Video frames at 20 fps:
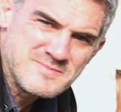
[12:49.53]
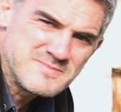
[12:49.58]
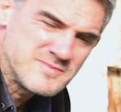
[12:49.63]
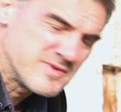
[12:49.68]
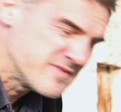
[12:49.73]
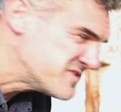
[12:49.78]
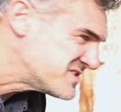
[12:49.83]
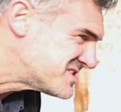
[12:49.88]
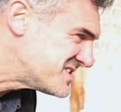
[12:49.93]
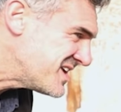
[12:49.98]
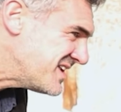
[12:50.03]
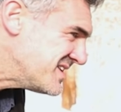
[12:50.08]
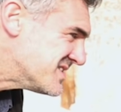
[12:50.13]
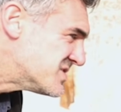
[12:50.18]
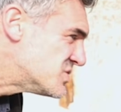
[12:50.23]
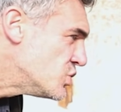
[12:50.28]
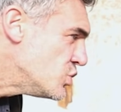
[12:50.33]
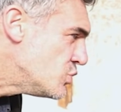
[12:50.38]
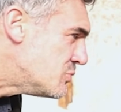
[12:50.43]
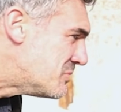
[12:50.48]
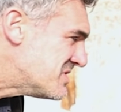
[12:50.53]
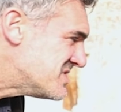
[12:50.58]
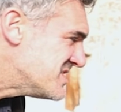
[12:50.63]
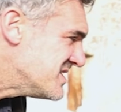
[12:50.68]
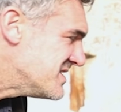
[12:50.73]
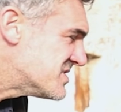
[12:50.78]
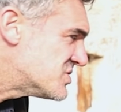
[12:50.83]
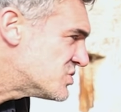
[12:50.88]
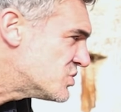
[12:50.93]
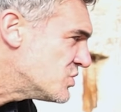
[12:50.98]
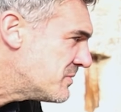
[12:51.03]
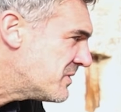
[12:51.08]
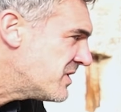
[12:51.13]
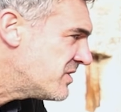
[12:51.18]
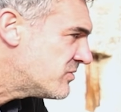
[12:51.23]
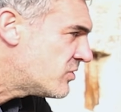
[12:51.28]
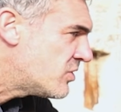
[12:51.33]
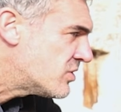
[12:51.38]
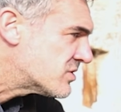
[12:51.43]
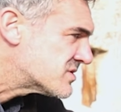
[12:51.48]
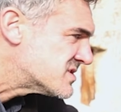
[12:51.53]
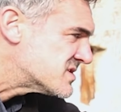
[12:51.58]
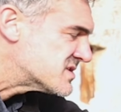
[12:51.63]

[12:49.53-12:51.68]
The scene's too busy. There's too many rocks.